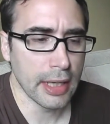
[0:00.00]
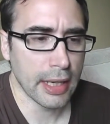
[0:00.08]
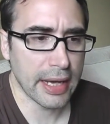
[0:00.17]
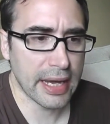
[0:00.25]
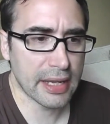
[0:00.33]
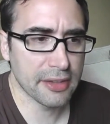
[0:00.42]

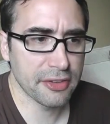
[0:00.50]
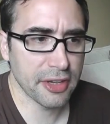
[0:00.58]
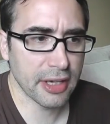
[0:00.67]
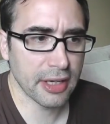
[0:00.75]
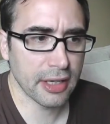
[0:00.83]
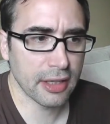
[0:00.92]
and
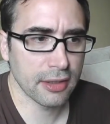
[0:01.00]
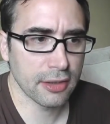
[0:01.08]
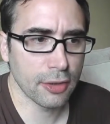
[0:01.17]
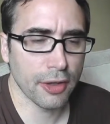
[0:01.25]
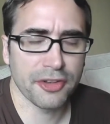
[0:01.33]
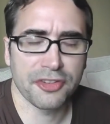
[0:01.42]

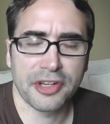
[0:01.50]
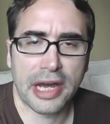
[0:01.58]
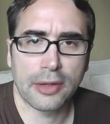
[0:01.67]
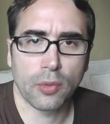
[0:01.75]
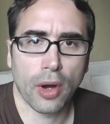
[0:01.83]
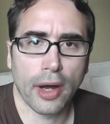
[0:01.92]
you'll
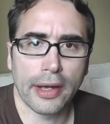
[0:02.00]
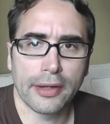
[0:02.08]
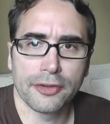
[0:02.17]
understand why.